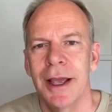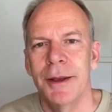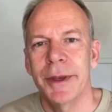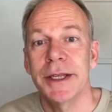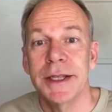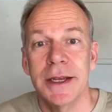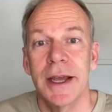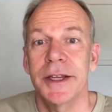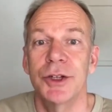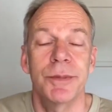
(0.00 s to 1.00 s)
because they
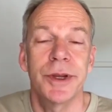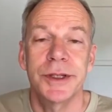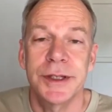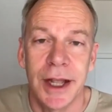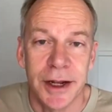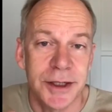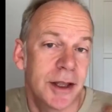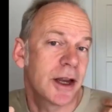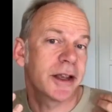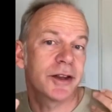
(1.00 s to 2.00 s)
liked your personality, they
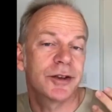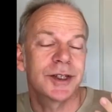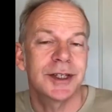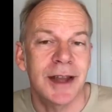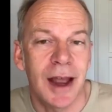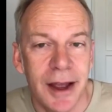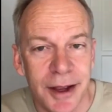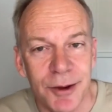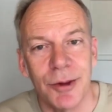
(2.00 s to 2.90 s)
liked your style,